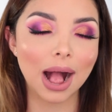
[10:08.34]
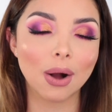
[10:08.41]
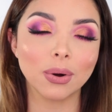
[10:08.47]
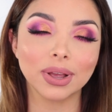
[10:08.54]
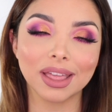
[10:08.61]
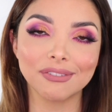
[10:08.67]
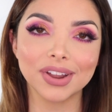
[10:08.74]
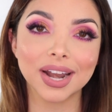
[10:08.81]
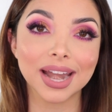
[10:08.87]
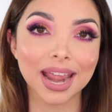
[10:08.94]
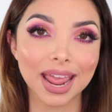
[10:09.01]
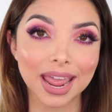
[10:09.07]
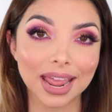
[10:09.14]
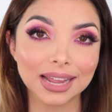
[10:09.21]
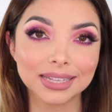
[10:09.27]
I'll give it an
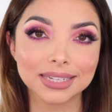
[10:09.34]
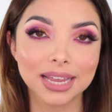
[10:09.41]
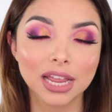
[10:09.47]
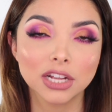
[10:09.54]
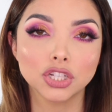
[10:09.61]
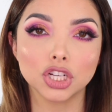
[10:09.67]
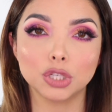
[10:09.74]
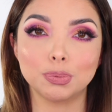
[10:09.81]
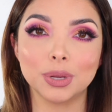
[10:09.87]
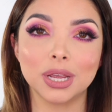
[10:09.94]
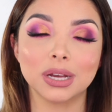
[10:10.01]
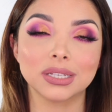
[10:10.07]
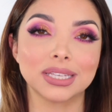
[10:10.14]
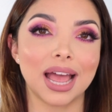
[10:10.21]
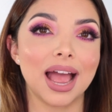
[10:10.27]
8 just
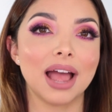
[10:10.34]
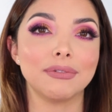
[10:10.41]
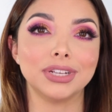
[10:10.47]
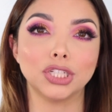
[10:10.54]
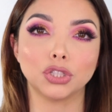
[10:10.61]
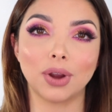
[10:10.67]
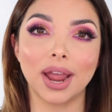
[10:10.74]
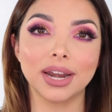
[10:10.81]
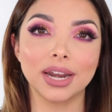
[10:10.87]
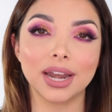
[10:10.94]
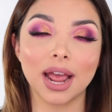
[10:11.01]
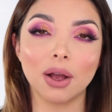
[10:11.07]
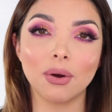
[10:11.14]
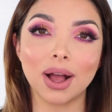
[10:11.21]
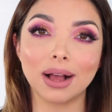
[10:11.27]
because I haven't tried it
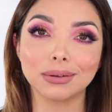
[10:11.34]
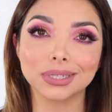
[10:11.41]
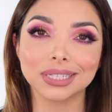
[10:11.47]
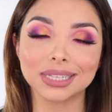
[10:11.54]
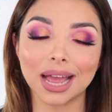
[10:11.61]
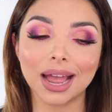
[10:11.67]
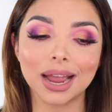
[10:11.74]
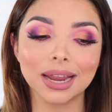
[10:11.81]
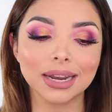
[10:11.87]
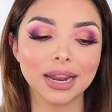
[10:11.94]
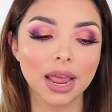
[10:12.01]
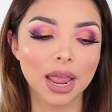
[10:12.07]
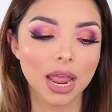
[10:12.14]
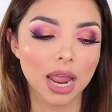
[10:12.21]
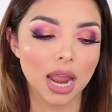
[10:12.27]
out outside,